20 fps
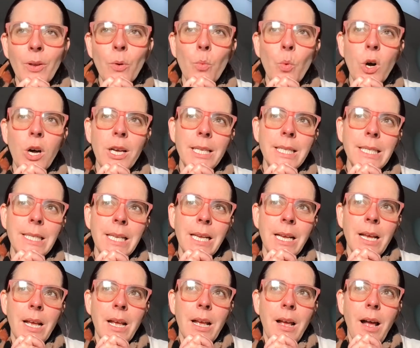was
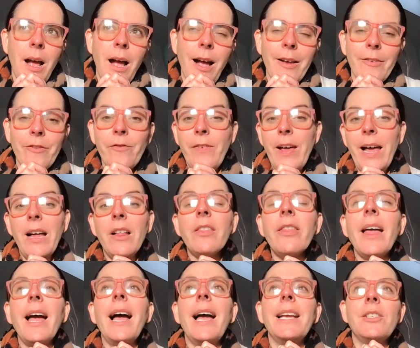I felt
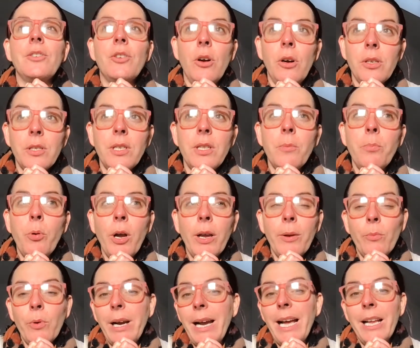that I'd got to the
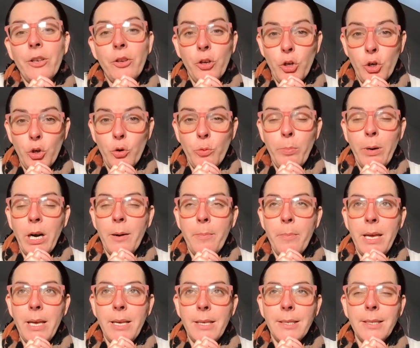point where I had no
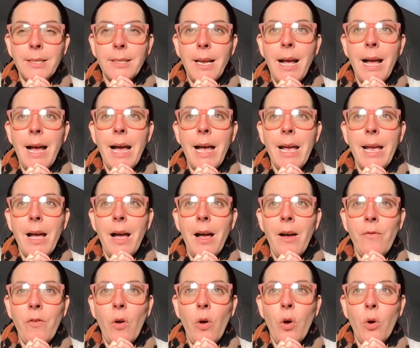purpose. I
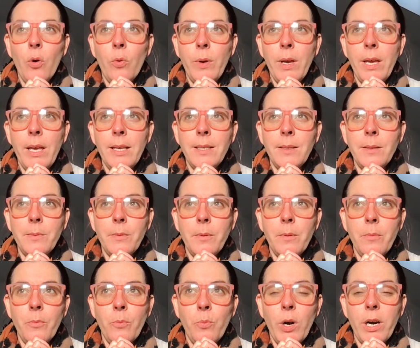have always
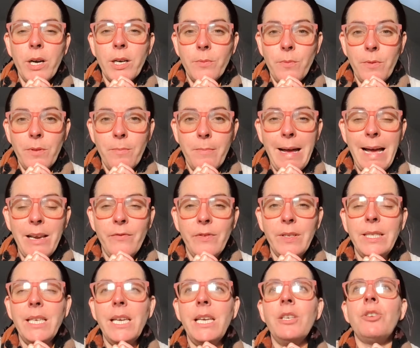worked with
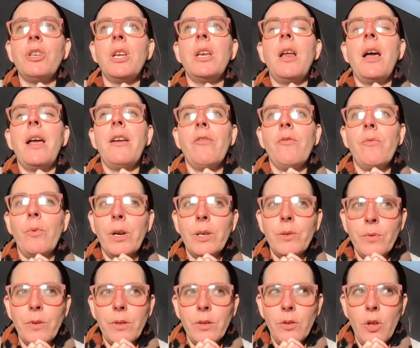manifestation, I have
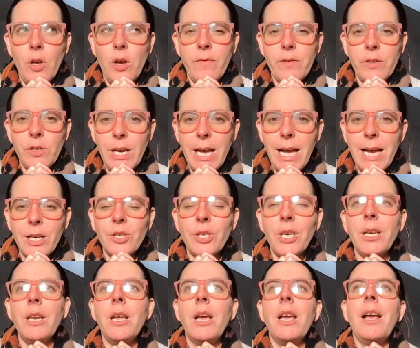worked with the law of
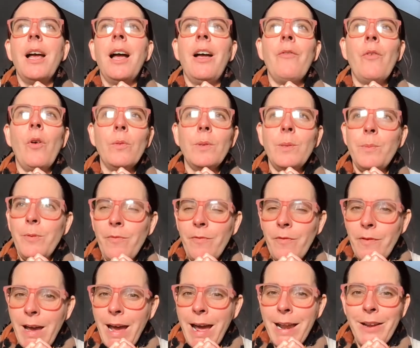attraction. I've always
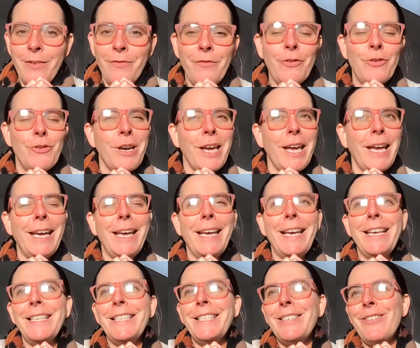been very
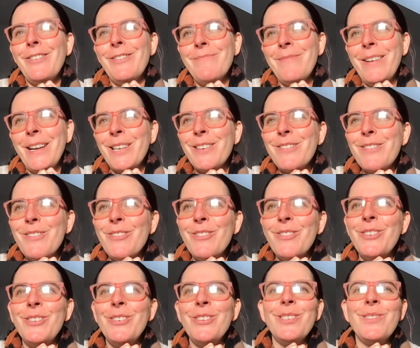focused on my
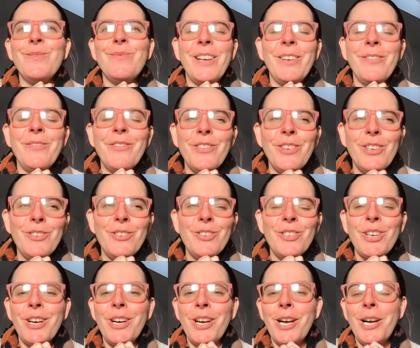goals, my
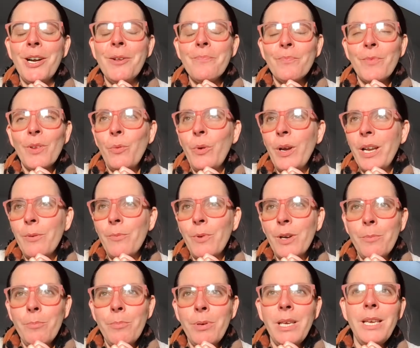future, where I
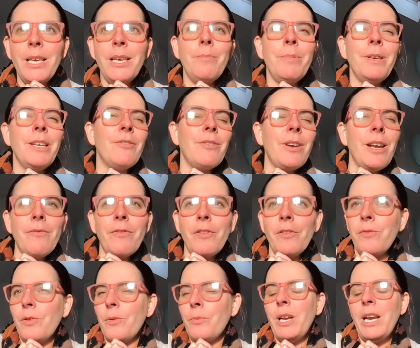want to be, being
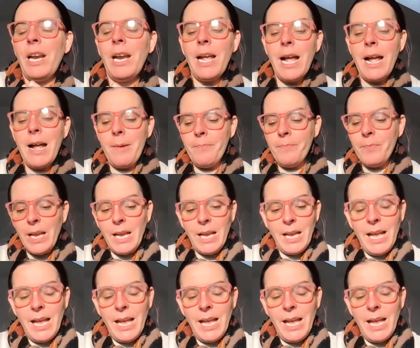grateful for where I am.